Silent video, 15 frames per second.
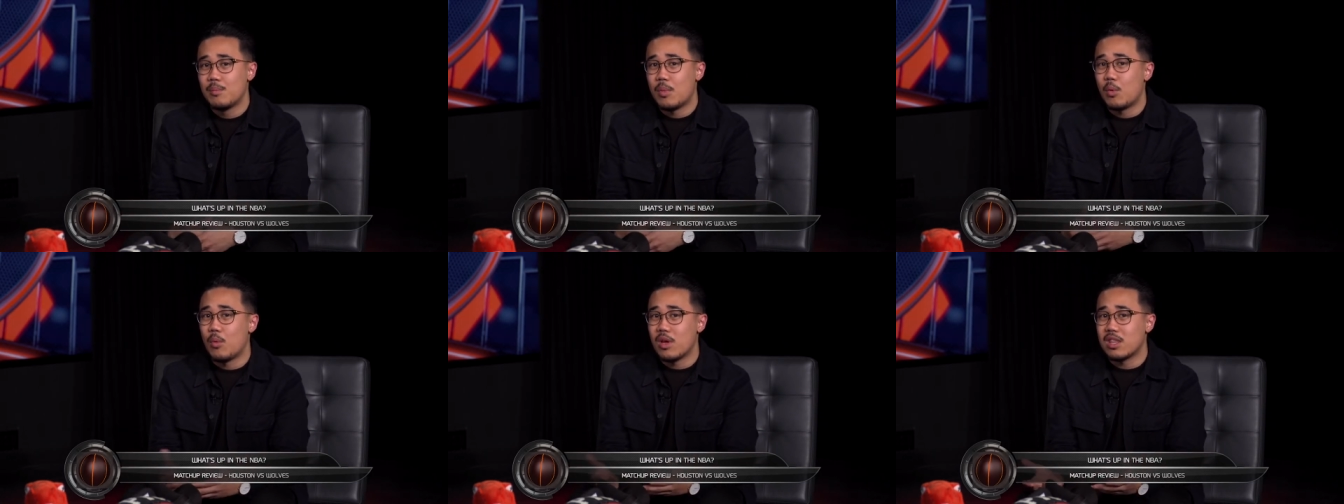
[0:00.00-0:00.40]

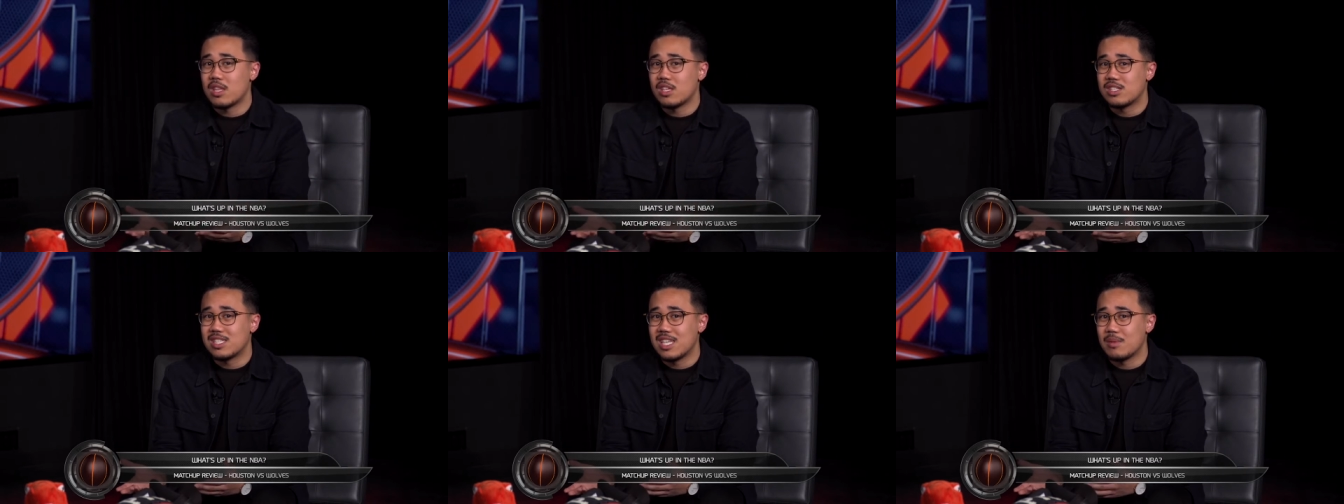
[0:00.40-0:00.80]
But when
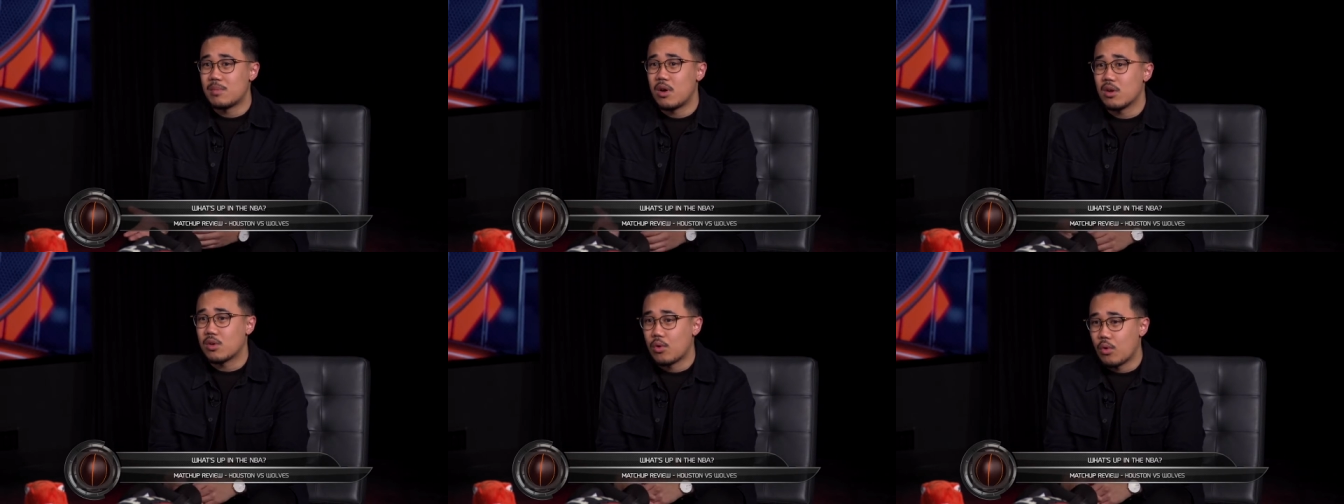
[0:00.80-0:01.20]
you see them
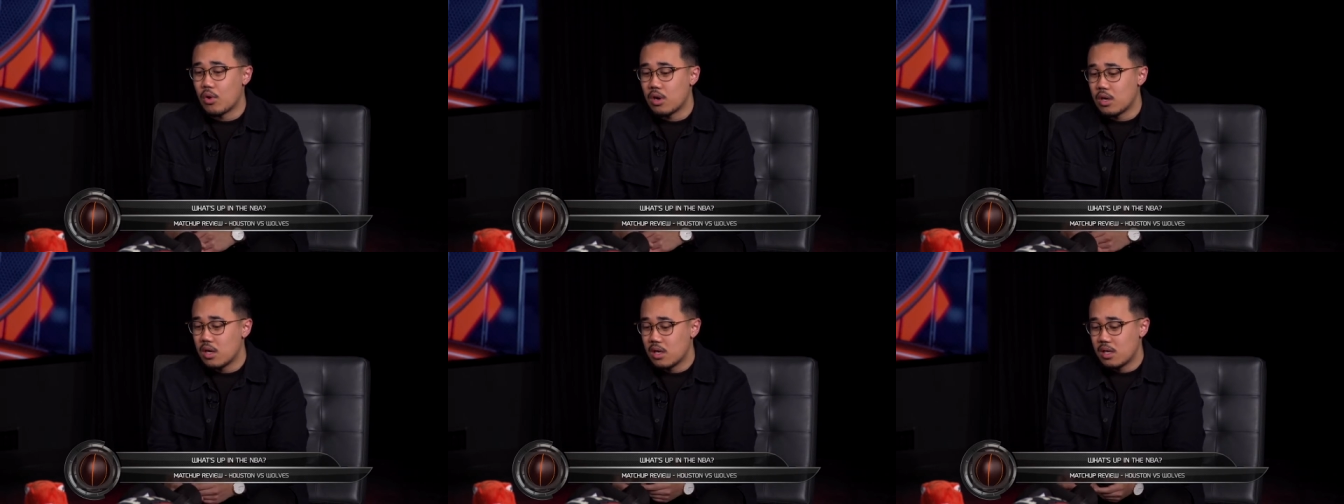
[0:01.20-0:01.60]
on
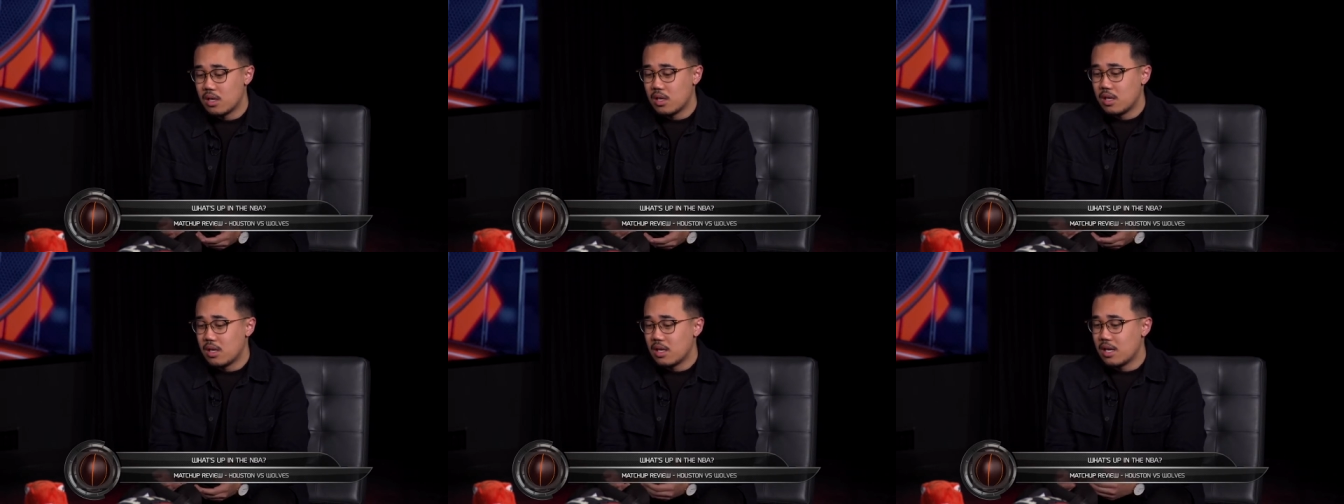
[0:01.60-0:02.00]
court,
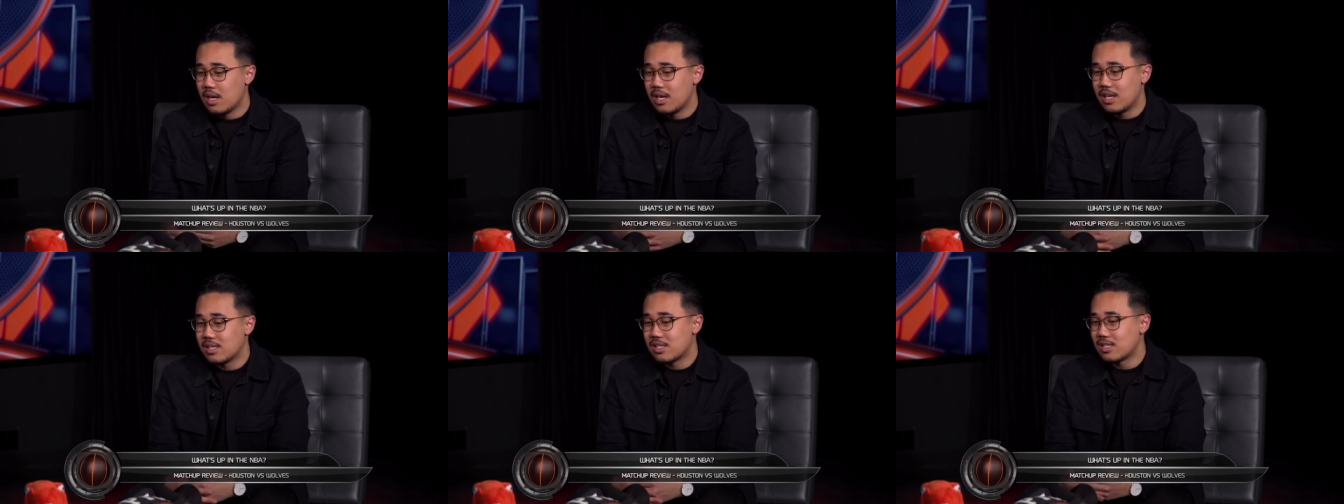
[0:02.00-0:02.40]

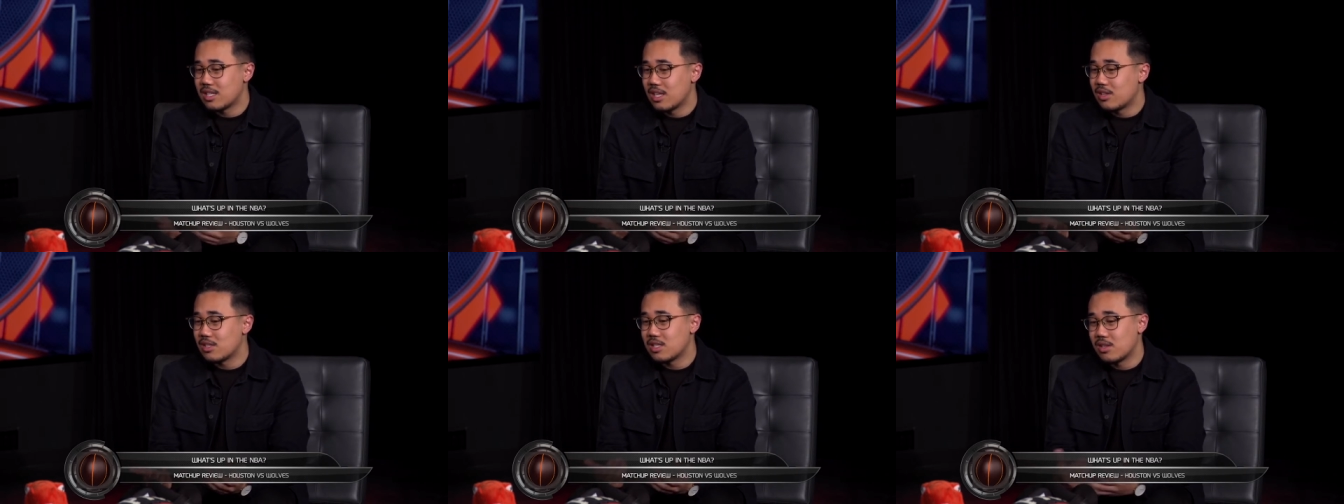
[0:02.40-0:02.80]
it
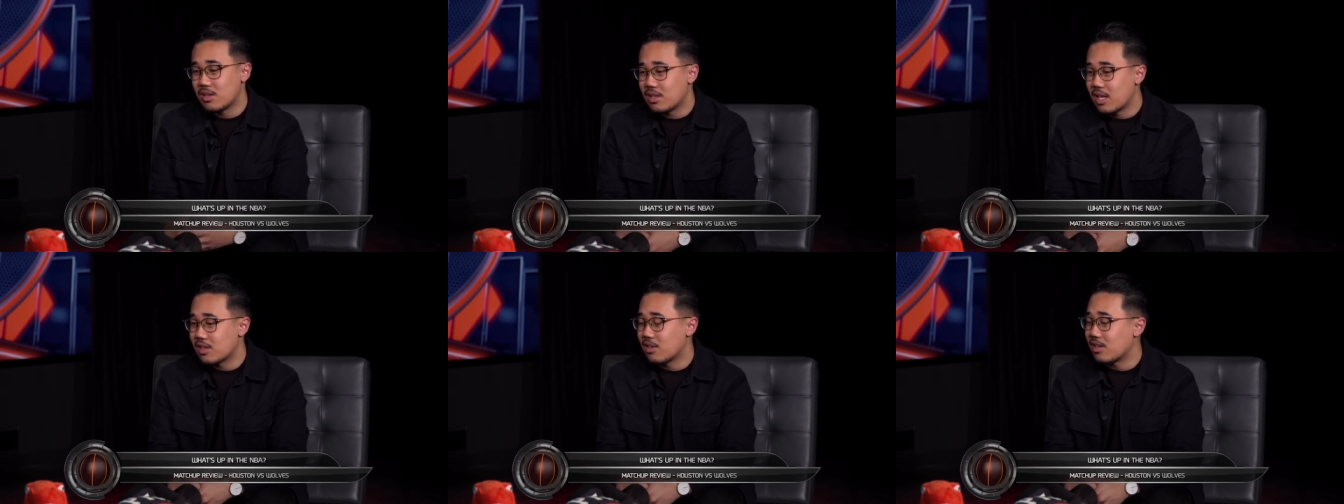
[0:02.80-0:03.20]
doesn't it doesn't
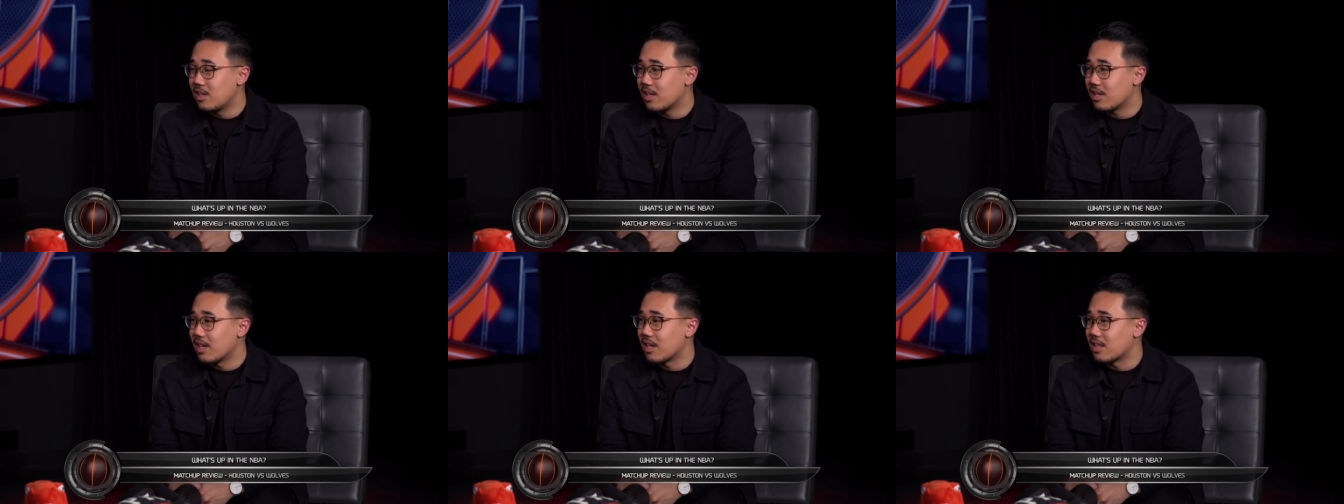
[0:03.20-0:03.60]
look like they're
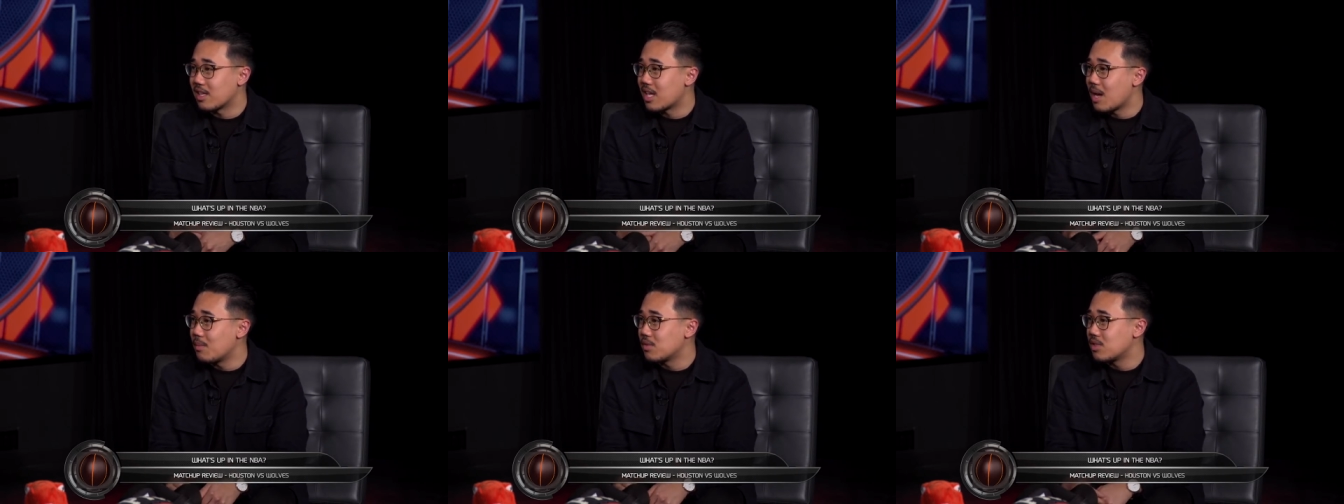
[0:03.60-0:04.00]
clicking. The
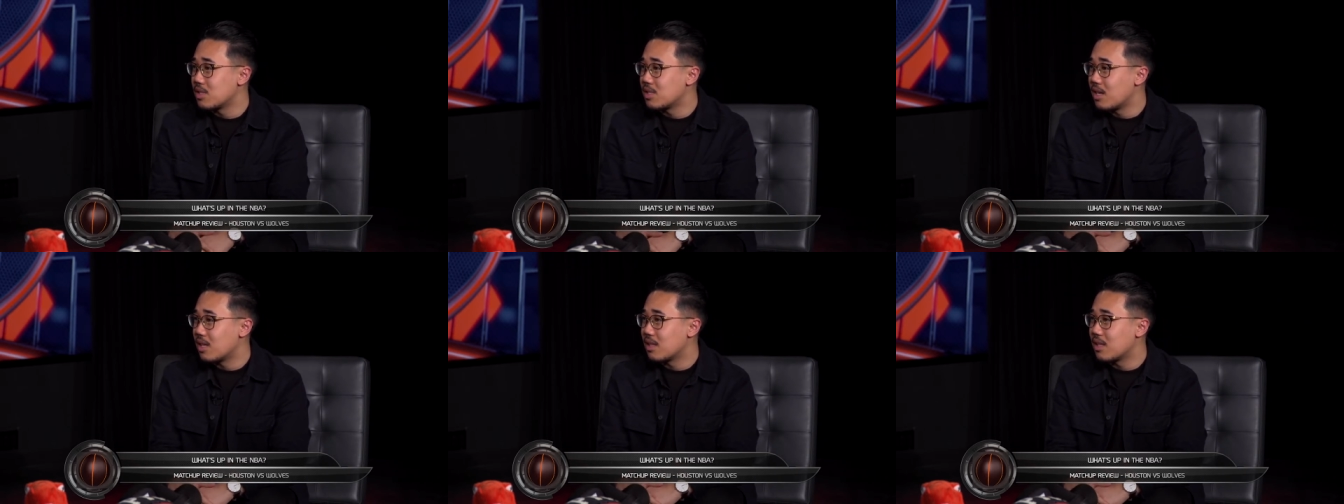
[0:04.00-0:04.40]

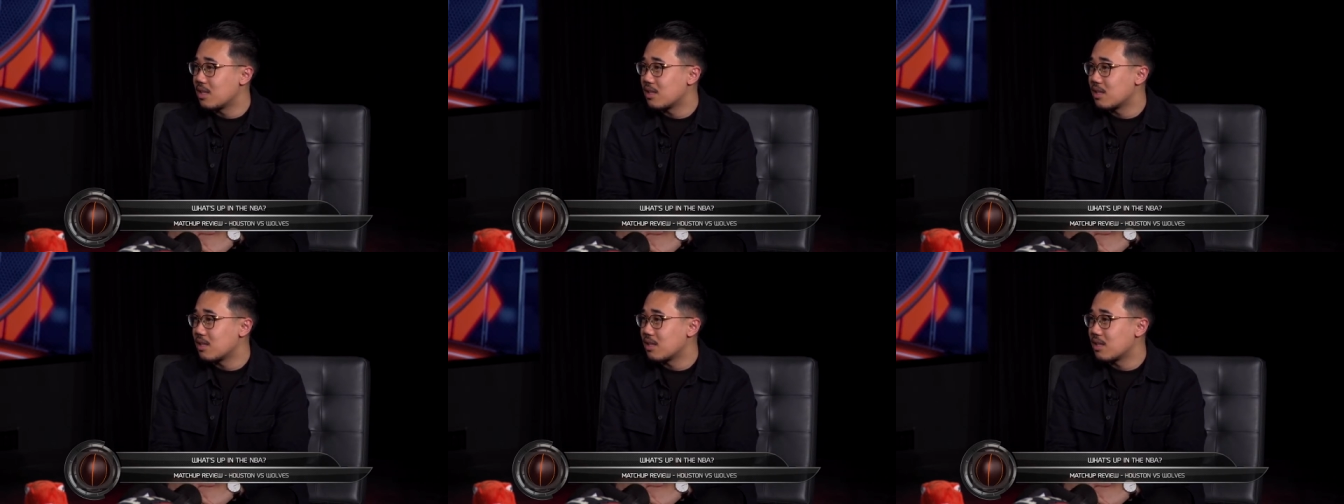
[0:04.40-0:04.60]
chemistry's not